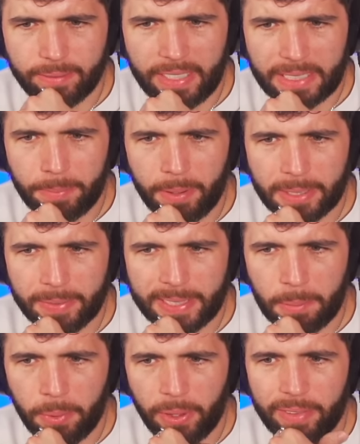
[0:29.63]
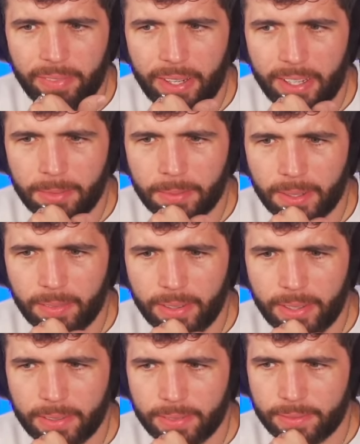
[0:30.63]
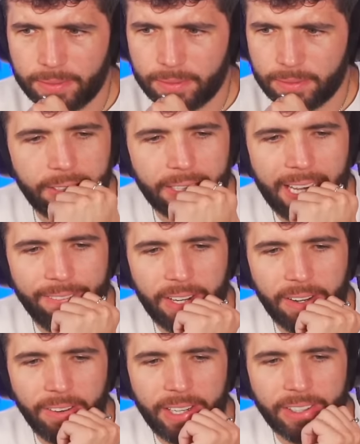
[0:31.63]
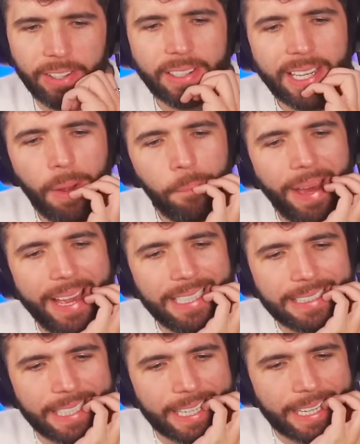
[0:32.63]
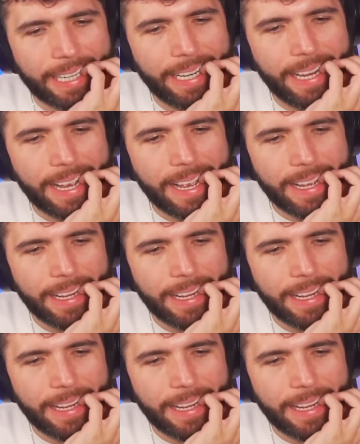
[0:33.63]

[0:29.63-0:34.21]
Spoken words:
Need to post them at some point in my life, probably. Give you a grind on. Yeah, basically.